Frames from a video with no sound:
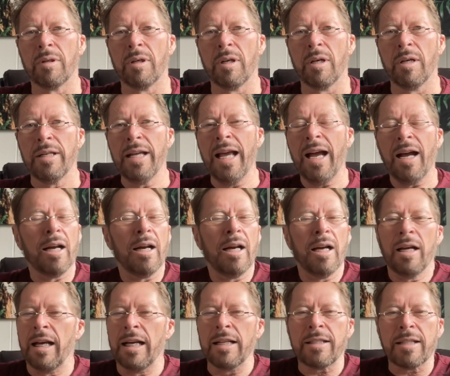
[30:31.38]
Yeah,
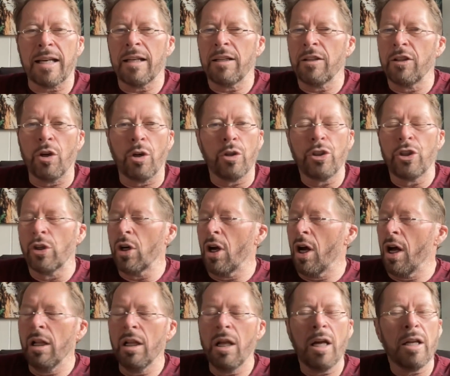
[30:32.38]
it's you're
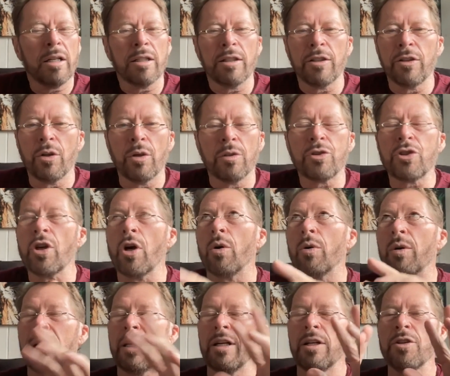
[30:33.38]
all on your. So
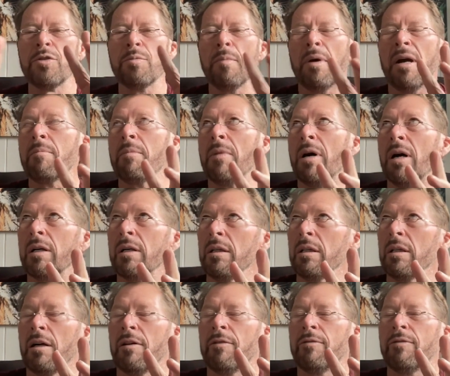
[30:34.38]
here's my
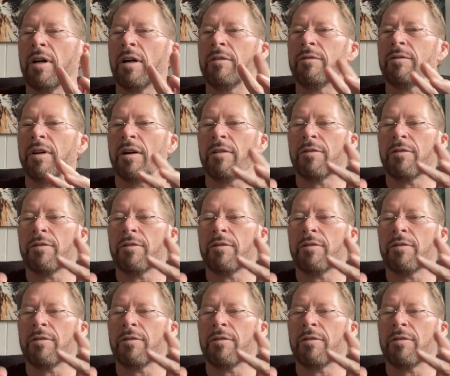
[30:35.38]
model of